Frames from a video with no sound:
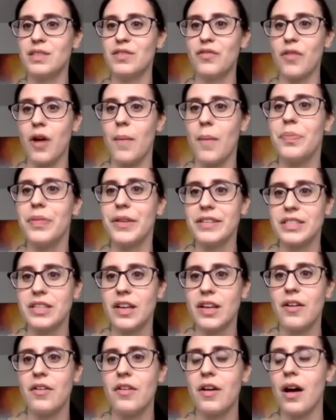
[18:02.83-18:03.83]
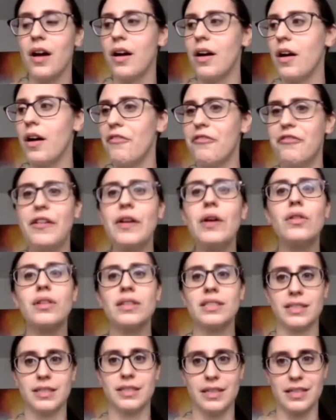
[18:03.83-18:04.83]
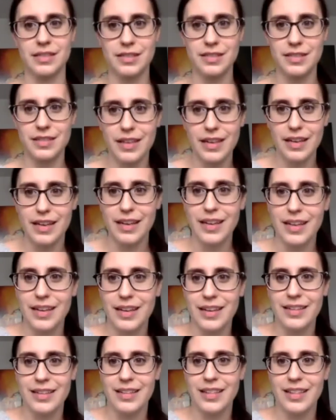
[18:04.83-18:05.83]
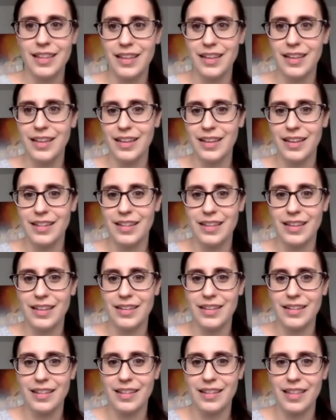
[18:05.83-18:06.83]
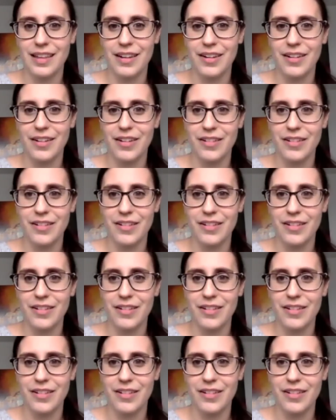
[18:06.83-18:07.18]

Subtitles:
from. There's a fearlessness in the indie theater.